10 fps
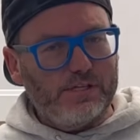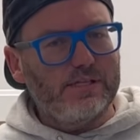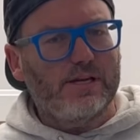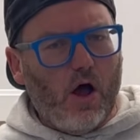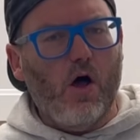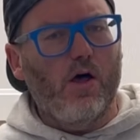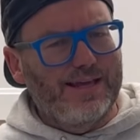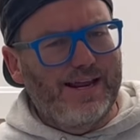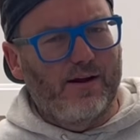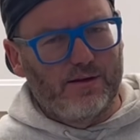isn't all
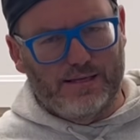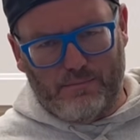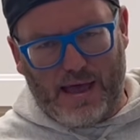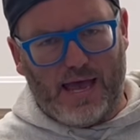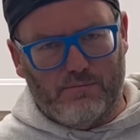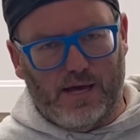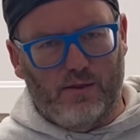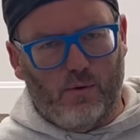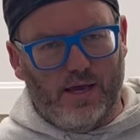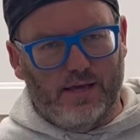inherently bad, by the way.